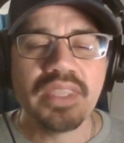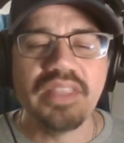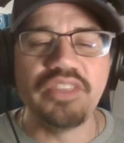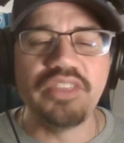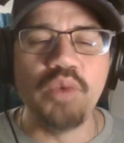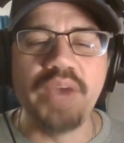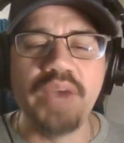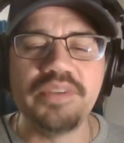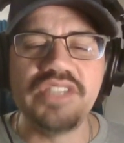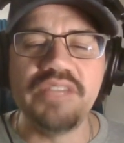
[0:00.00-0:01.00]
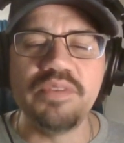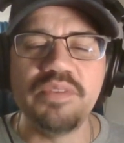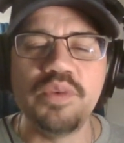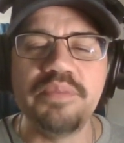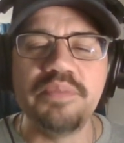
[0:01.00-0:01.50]
that the wide receiver
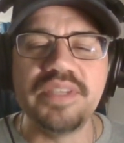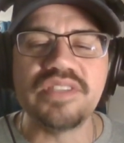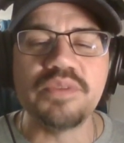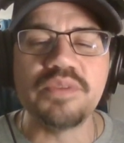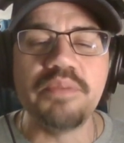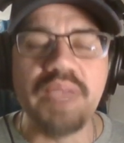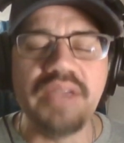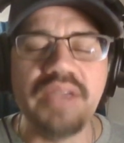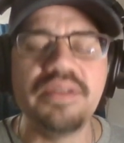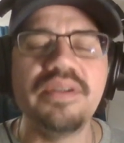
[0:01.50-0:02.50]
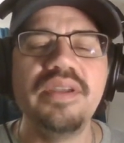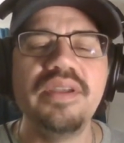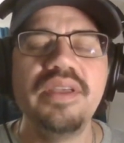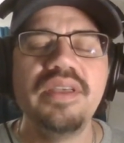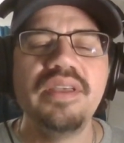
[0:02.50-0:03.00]
will miss the remainder
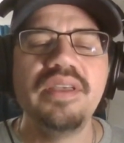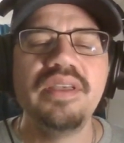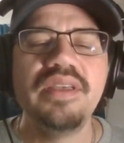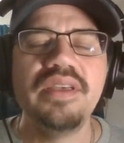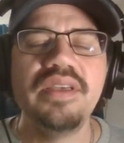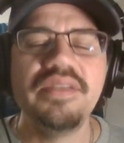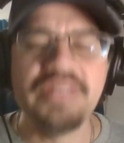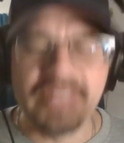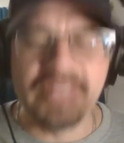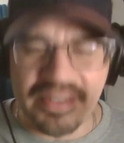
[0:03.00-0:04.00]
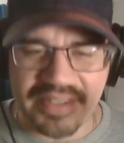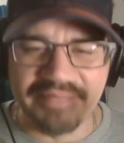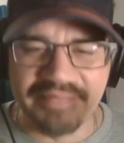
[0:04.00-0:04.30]
of the season.